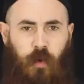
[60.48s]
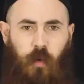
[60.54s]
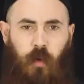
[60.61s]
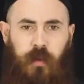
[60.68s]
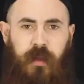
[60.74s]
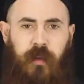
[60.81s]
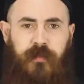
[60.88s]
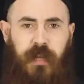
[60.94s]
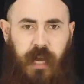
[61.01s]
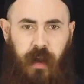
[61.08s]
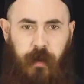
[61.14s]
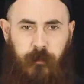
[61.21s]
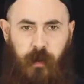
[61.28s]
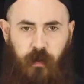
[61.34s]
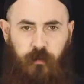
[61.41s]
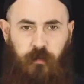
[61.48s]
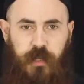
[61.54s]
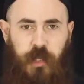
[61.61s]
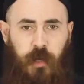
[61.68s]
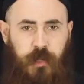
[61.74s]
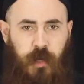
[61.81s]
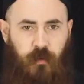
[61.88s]
are old enough to get a Married with
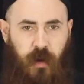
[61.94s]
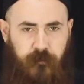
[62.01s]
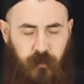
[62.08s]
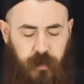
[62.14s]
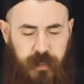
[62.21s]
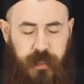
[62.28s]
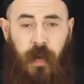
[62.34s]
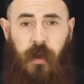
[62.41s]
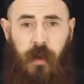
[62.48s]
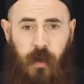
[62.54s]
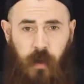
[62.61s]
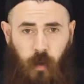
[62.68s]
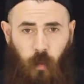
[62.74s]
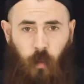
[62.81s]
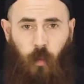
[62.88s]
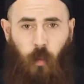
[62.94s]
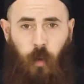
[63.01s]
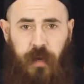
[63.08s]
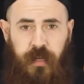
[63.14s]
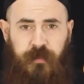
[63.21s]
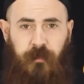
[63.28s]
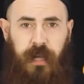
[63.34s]
Children reference.
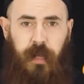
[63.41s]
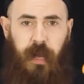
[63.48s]
What is my